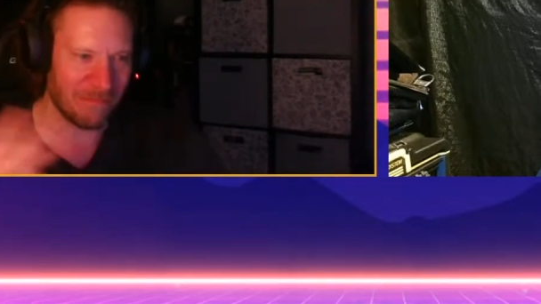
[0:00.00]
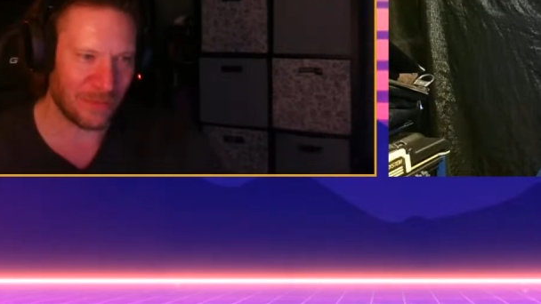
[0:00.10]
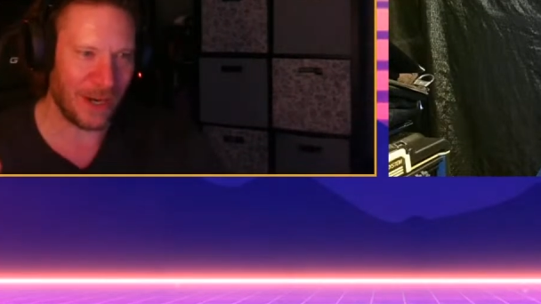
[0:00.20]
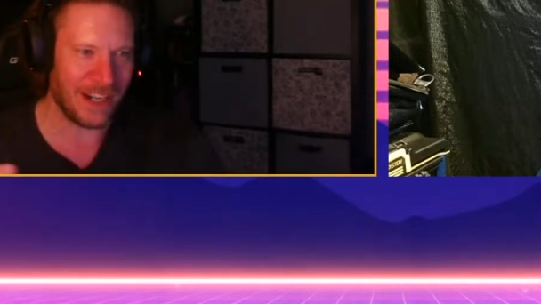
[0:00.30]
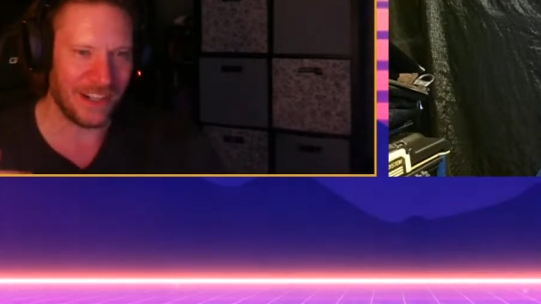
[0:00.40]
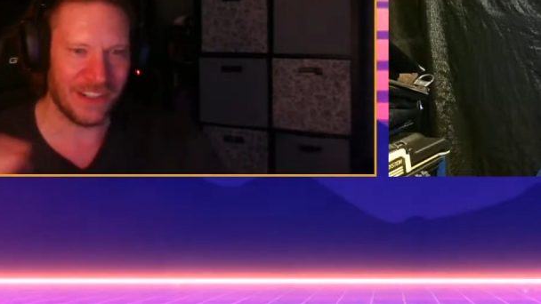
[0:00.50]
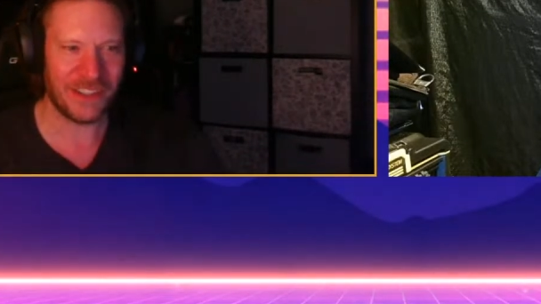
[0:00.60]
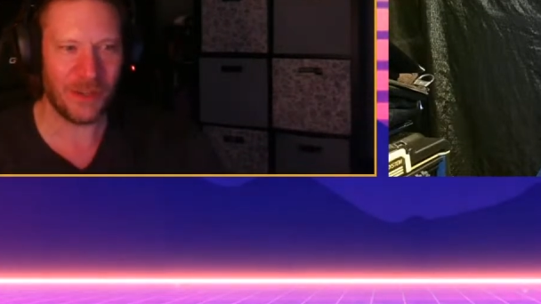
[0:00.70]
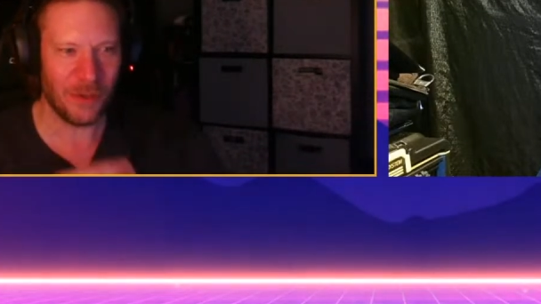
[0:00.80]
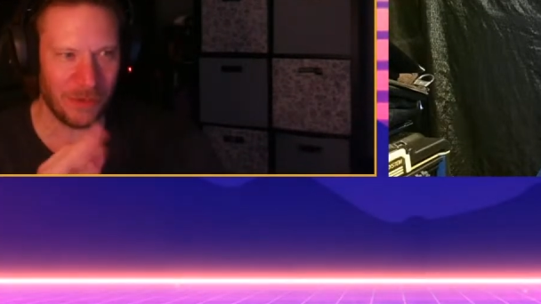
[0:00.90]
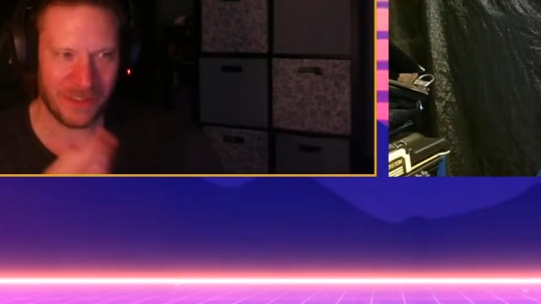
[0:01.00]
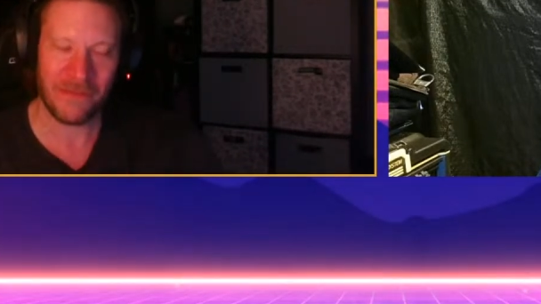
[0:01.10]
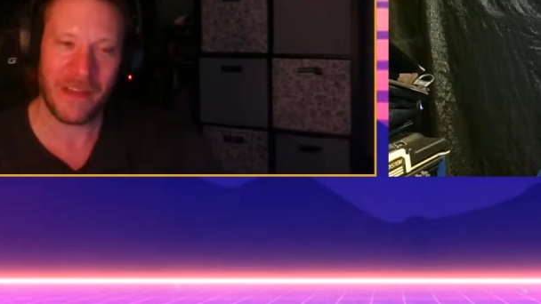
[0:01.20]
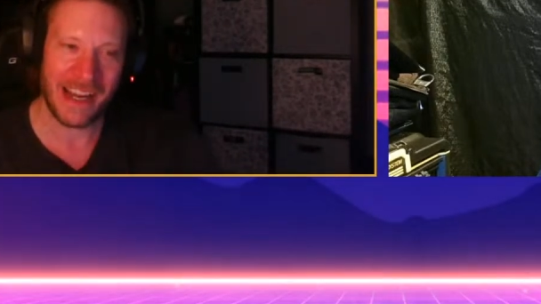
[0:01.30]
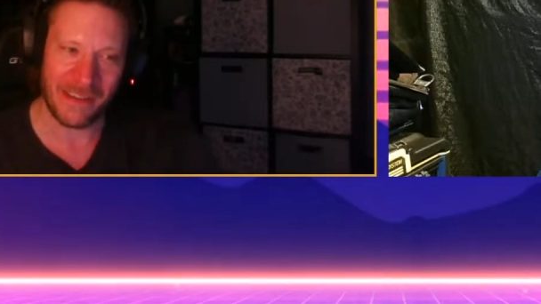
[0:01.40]
Predator 2 was a
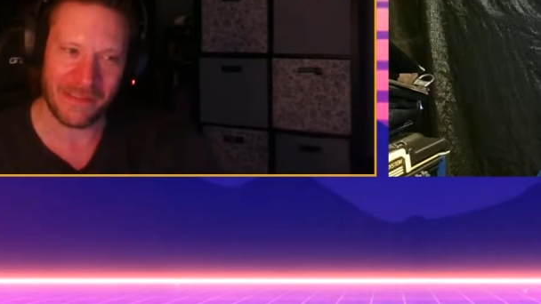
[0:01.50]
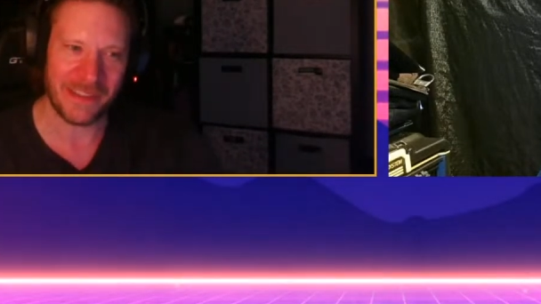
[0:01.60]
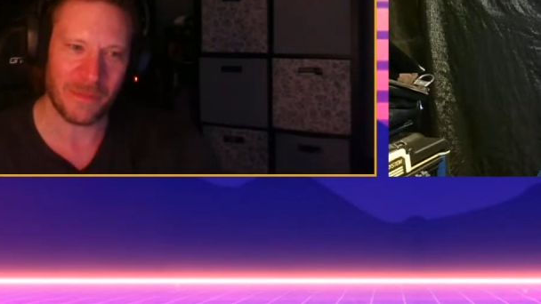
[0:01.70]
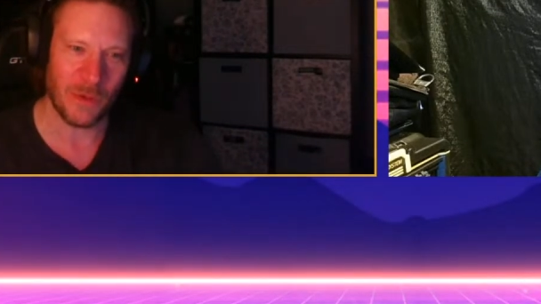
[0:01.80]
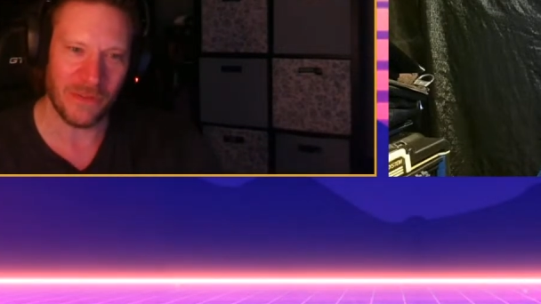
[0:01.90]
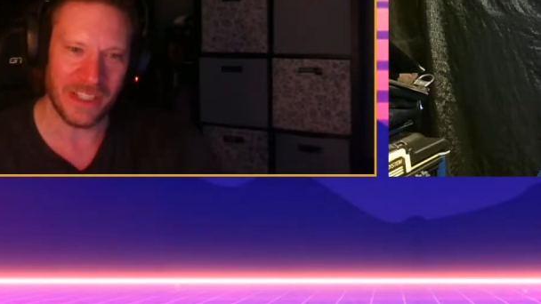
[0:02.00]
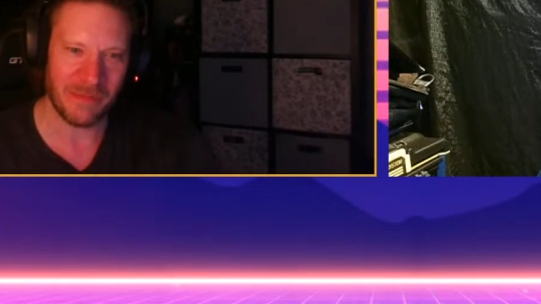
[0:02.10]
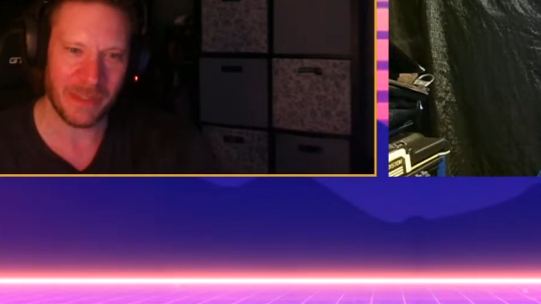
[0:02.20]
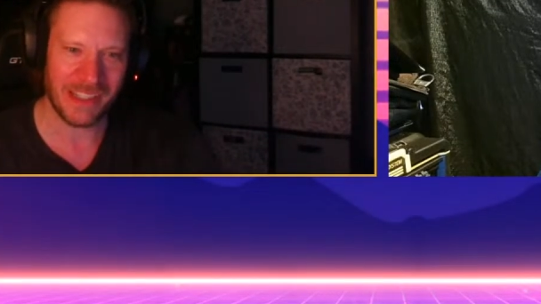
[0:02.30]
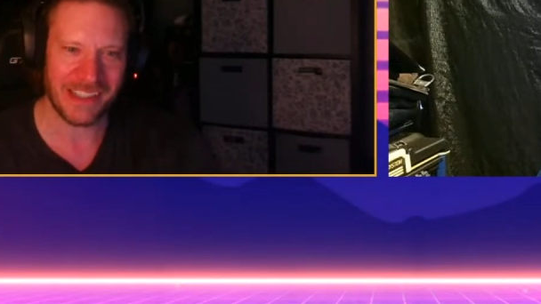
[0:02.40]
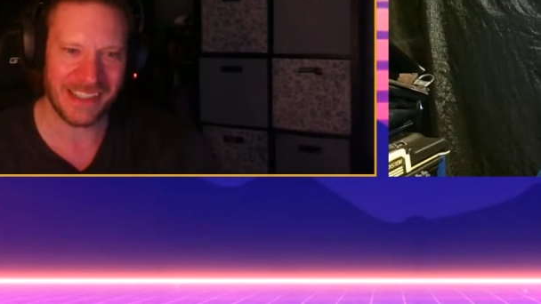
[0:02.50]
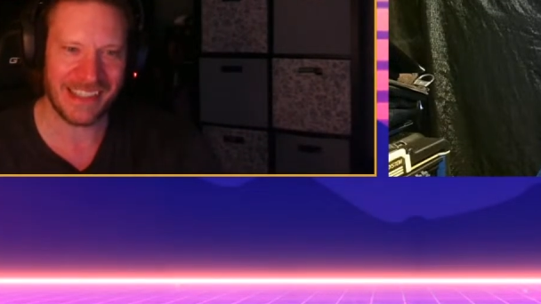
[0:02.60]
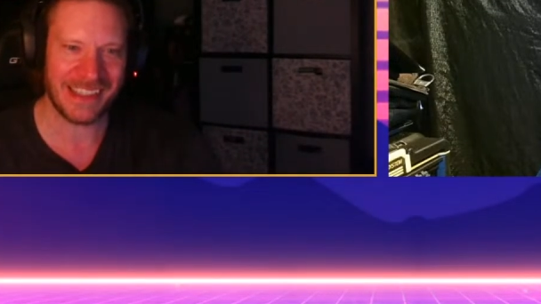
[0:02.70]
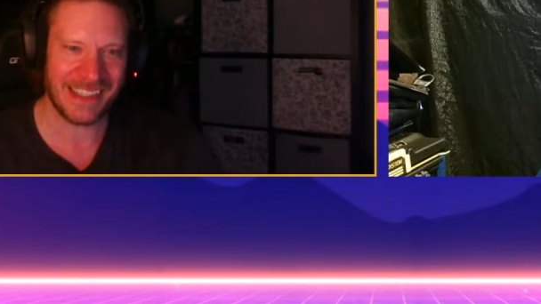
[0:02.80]
fan of this movie because